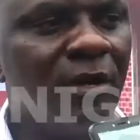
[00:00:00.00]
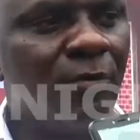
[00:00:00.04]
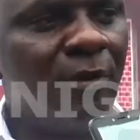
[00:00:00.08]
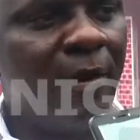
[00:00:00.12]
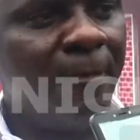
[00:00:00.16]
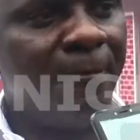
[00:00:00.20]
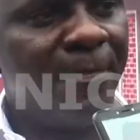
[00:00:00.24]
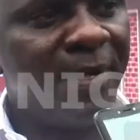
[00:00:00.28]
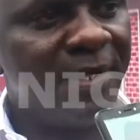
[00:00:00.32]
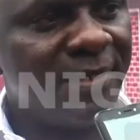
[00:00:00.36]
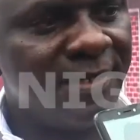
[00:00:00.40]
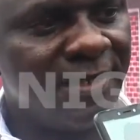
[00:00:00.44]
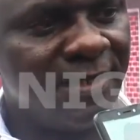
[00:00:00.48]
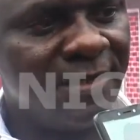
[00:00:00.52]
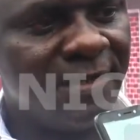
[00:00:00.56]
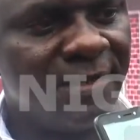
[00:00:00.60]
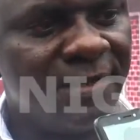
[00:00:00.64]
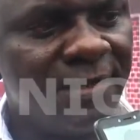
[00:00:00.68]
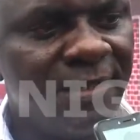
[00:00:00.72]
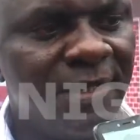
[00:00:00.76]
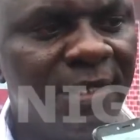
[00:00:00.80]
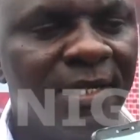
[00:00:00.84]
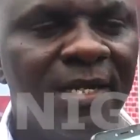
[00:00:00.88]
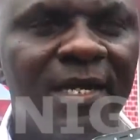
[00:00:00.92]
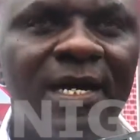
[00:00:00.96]
than one person.
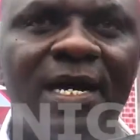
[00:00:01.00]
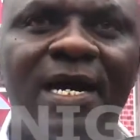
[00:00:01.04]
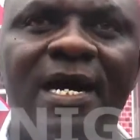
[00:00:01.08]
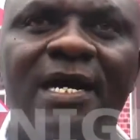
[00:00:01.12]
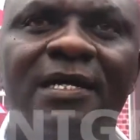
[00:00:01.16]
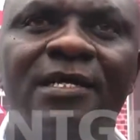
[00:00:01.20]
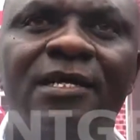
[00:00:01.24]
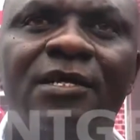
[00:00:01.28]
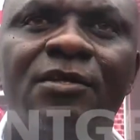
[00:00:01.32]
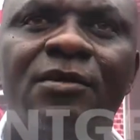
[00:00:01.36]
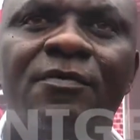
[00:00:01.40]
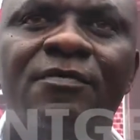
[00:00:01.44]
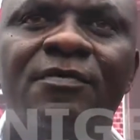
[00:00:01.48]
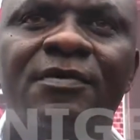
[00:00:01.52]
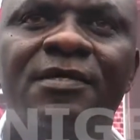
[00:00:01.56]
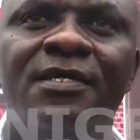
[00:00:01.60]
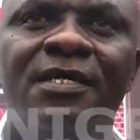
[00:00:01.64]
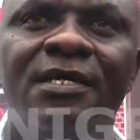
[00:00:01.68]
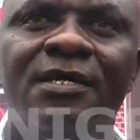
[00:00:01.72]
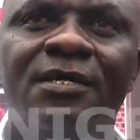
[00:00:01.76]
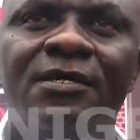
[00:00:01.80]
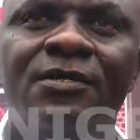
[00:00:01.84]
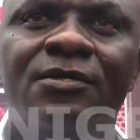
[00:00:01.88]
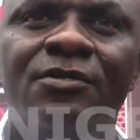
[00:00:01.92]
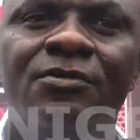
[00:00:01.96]
At the end of
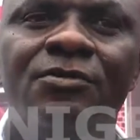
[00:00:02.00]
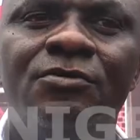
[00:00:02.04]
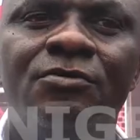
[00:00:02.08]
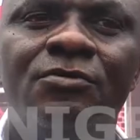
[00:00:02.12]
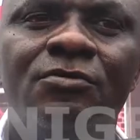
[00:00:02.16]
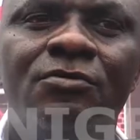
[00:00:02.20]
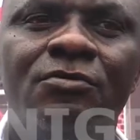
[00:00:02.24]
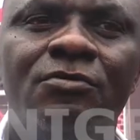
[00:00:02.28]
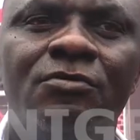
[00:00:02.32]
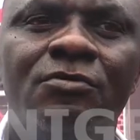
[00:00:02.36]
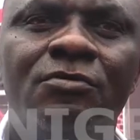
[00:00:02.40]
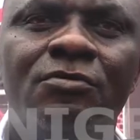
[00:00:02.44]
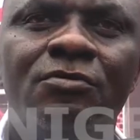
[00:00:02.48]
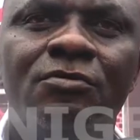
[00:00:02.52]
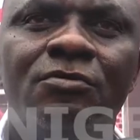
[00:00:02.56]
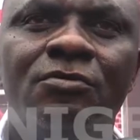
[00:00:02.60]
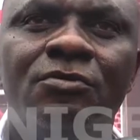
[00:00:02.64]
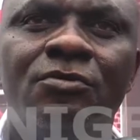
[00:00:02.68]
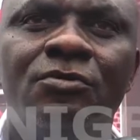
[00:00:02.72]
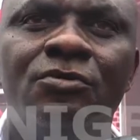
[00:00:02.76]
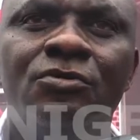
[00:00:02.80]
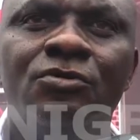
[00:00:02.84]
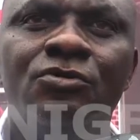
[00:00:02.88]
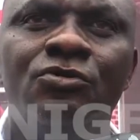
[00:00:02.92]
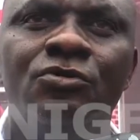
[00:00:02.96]
the day,
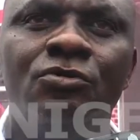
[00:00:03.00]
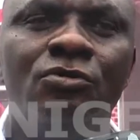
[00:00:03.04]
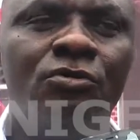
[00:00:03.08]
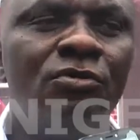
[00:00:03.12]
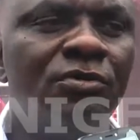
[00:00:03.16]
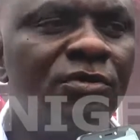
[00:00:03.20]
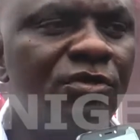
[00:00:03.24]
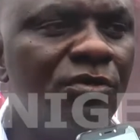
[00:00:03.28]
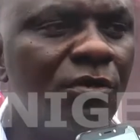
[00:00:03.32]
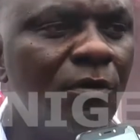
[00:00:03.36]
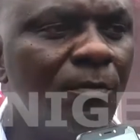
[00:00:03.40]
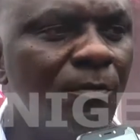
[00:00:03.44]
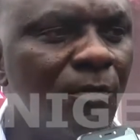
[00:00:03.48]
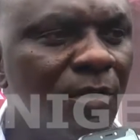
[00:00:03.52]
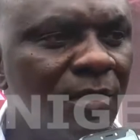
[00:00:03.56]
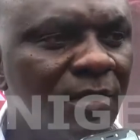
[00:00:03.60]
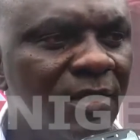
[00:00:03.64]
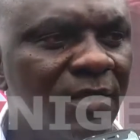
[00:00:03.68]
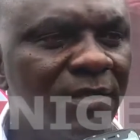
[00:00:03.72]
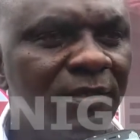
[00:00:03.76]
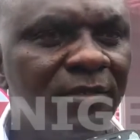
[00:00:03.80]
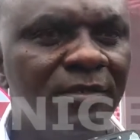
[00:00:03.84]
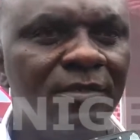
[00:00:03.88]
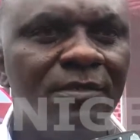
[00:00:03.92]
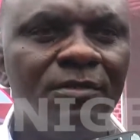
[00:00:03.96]
you lose your
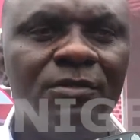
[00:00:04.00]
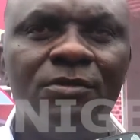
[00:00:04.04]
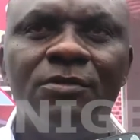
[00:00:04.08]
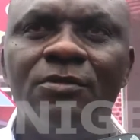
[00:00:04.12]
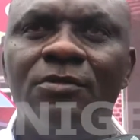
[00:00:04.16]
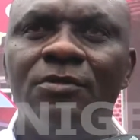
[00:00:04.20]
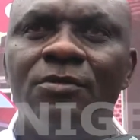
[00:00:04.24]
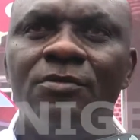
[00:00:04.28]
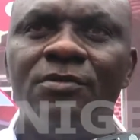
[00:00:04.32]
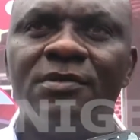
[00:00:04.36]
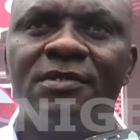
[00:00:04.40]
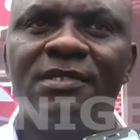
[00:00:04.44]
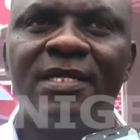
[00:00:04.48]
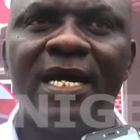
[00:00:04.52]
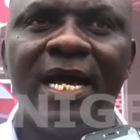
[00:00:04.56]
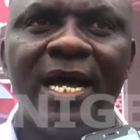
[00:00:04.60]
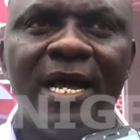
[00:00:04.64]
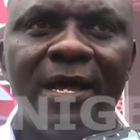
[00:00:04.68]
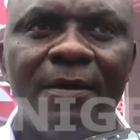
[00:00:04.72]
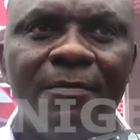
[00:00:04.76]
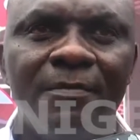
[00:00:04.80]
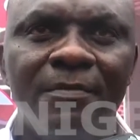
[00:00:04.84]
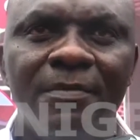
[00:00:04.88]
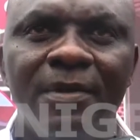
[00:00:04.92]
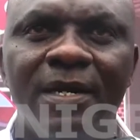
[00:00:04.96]
money, you lose
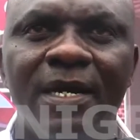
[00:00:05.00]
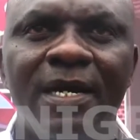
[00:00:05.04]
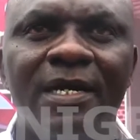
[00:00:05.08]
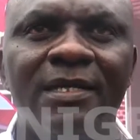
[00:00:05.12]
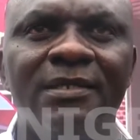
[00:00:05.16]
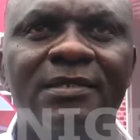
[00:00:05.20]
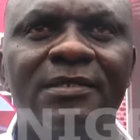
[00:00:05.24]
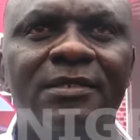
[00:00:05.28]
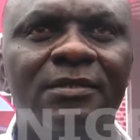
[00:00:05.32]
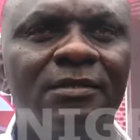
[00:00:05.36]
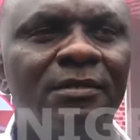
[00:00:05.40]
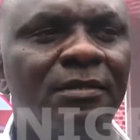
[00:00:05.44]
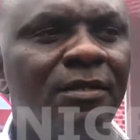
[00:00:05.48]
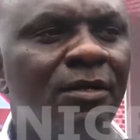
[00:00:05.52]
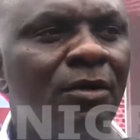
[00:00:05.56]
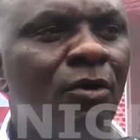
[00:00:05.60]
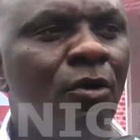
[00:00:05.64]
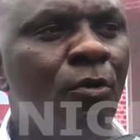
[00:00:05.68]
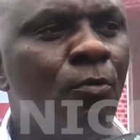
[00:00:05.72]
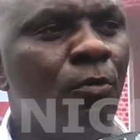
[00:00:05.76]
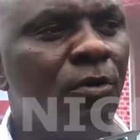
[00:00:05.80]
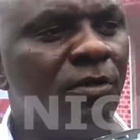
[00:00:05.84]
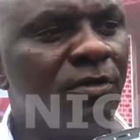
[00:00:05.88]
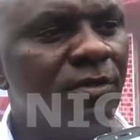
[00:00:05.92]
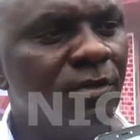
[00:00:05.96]
time, and
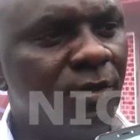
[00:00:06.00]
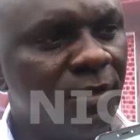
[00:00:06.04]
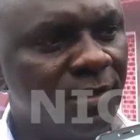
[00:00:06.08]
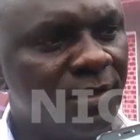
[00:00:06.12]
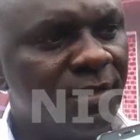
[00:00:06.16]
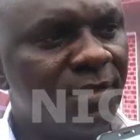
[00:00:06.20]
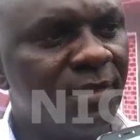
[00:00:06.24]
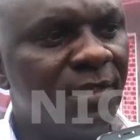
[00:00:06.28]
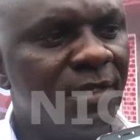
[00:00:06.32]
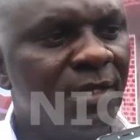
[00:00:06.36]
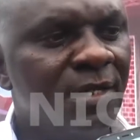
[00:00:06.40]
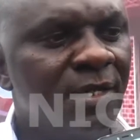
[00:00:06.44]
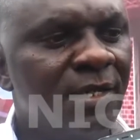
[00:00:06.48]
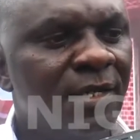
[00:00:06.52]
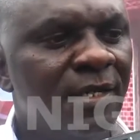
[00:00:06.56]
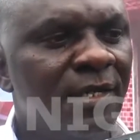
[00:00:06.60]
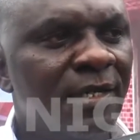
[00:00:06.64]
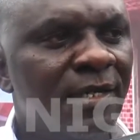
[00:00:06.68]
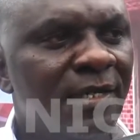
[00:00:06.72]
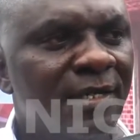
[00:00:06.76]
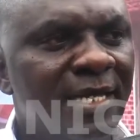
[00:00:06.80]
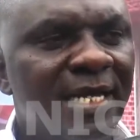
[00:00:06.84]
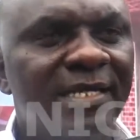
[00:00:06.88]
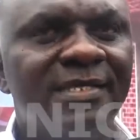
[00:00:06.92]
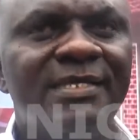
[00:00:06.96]
all whatnot.
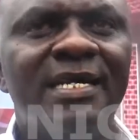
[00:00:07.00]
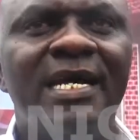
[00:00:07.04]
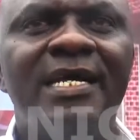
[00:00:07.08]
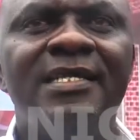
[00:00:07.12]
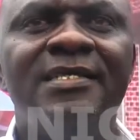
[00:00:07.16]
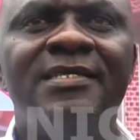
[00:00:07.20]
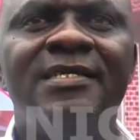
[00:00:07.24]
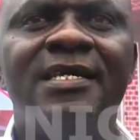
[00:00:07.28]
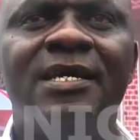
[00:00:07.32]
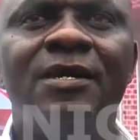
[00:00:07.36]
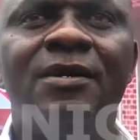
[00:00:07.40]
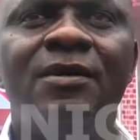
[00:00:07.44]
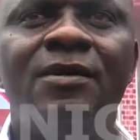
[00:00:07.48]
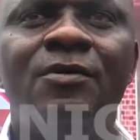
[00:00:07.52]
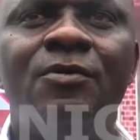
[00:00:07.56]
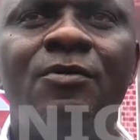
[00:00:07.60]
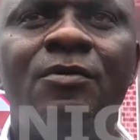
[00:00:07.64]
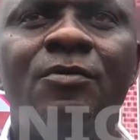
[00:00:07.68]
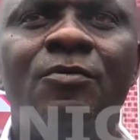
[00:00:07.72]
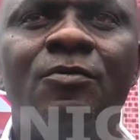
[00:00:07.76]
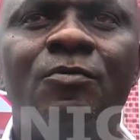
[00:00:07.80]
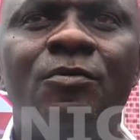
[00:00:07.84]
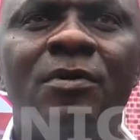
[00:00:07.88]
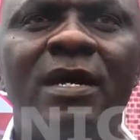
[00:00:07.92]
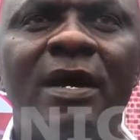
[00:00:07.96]
That's the idea
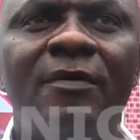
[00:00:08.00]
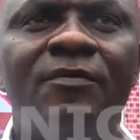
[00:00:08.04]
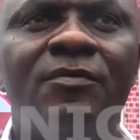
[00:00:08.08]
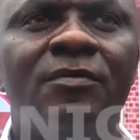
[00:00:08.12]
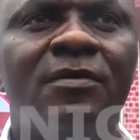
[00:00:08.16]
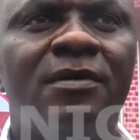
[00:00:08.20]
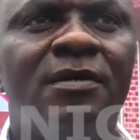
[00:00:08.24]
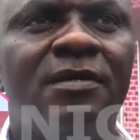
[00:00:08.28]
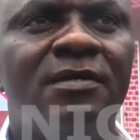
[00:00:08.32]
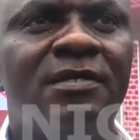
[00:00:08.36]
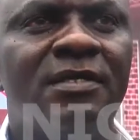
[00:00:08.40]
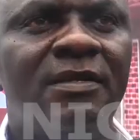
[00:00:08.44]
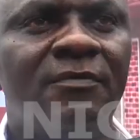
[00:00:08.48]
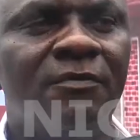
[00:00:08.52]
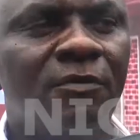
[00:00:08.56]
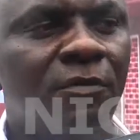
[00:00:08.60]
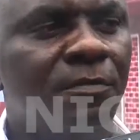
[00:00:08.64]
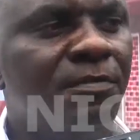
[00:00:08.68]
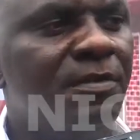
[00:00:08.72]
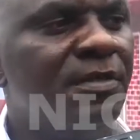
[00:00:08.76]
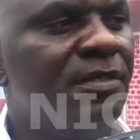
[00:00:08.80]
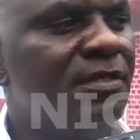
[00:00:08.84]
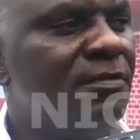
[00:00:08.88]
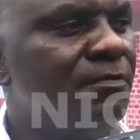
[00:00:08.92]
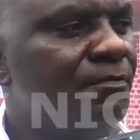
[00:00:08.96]
we have to
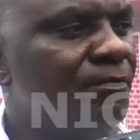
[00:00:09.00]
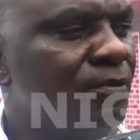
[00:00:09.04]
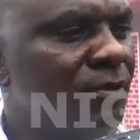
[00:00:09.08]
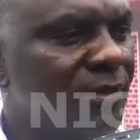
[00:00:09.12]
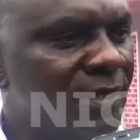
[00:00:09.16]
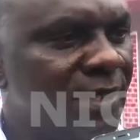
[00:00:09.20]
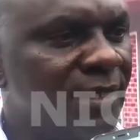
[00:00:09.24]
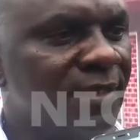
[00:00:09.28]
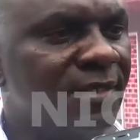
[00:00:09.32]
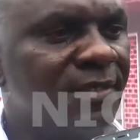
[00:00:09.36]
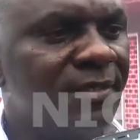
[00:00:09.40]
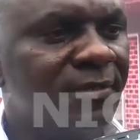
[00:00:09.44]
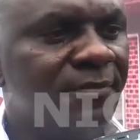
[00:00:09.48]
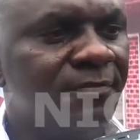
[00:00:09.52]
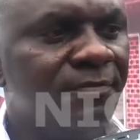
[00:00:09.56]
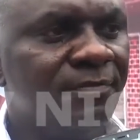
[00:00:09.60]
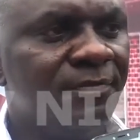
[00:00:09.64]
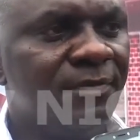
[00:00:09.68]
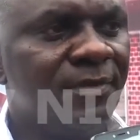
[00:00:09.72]
develop this project.